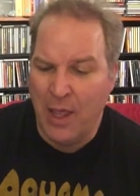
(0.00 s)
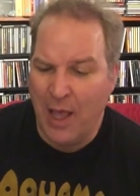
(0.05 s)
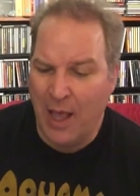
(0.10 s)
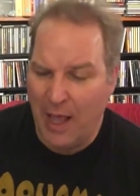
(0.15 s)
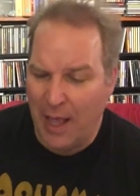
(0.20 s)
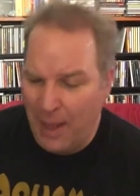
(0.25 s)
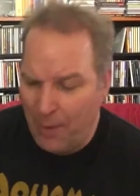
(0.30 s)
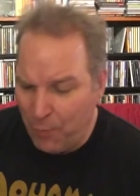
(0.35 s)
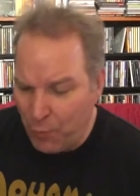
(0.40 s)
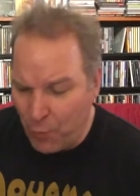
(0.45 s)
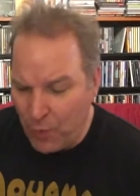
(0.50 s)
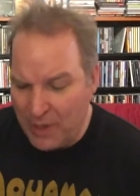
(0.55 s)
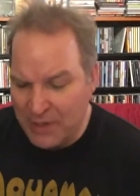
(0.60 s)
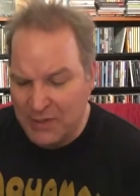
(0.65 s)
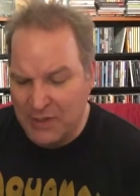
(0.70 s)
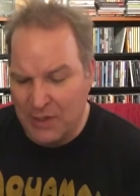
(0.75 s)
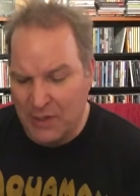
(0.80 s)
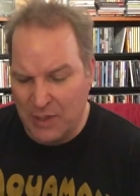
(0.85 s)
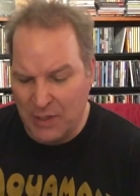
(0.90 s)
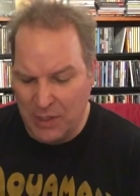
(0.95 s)
uh,
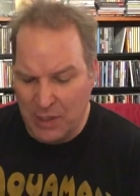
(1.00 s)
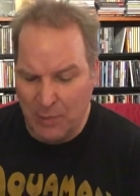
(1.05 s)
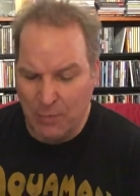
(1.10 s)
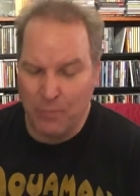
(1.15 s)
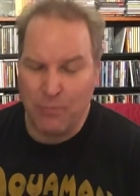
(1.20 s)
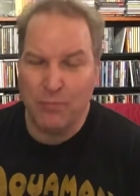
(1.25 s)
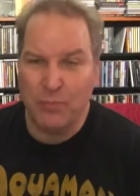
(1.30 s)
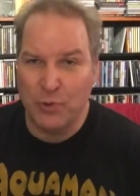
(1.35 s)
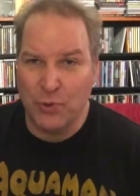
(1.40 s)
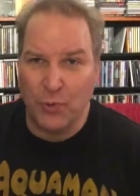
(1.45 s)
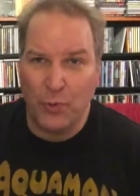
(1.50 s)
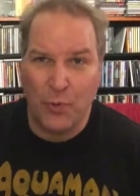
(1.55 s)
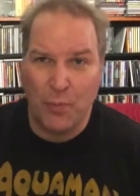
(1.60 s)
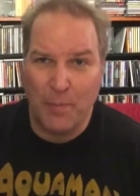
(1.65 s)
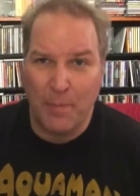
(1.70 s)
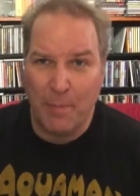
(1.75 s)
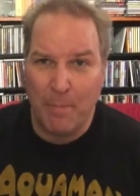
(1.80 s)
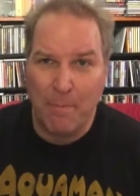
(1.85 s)
was the group